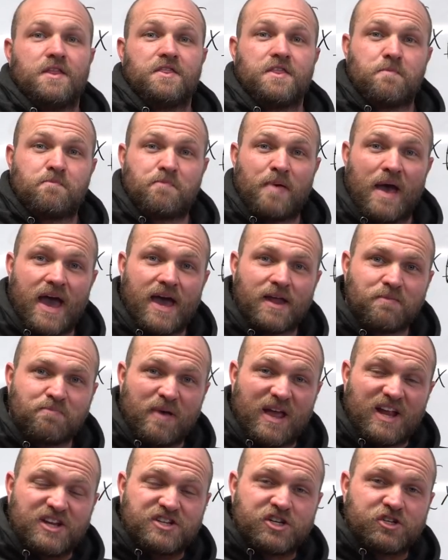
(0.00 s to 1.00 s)
The pad
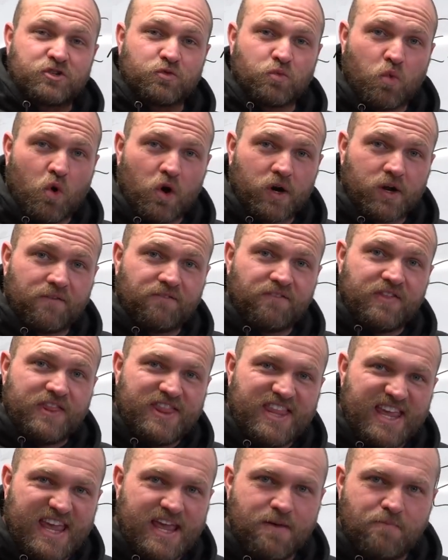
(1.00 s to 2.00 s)
bench is one
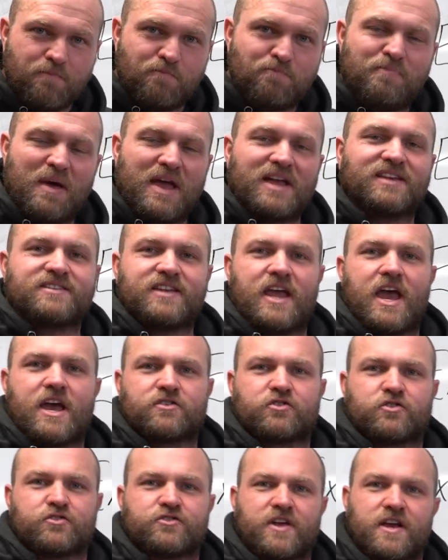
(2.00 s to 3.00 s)
of the best
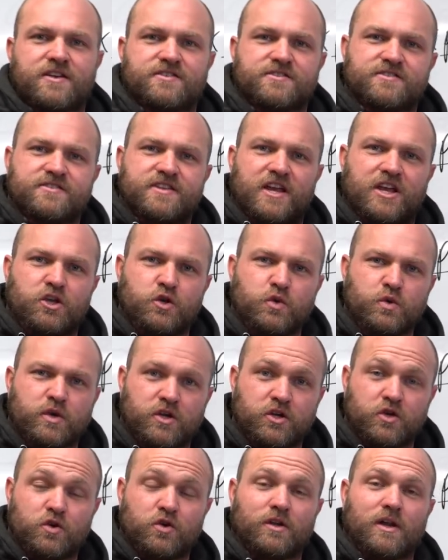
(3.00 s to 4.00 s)
exercises that you
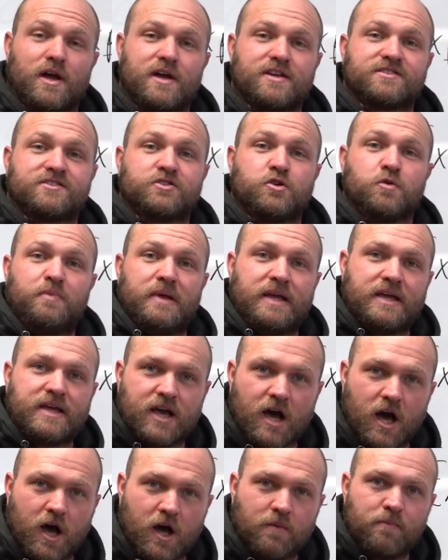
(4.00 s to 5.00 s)
can utilize to
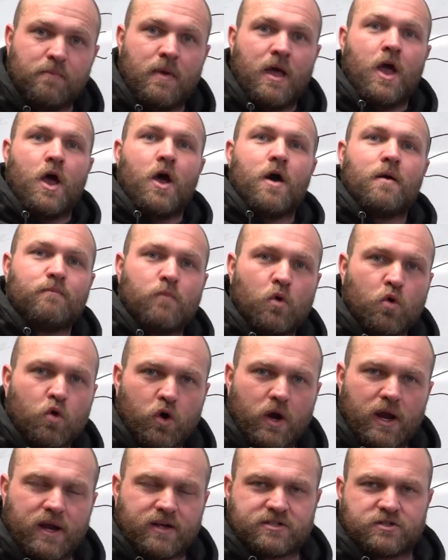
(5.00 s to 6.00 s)
become
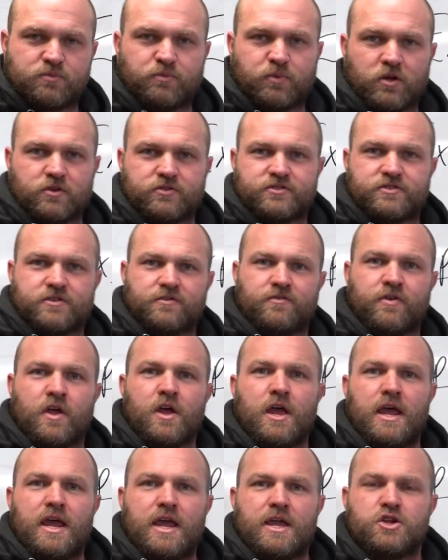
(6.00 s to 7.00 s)
more explosive
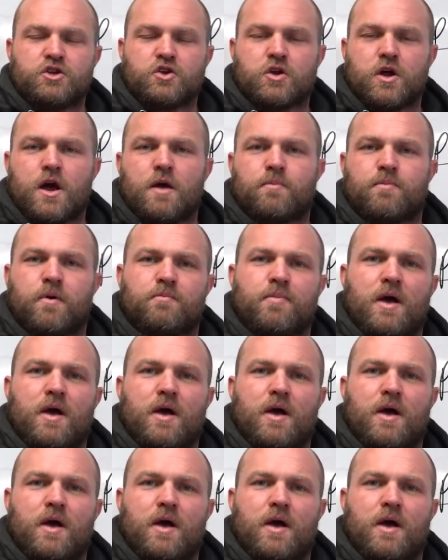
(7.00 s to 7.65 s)
in your upper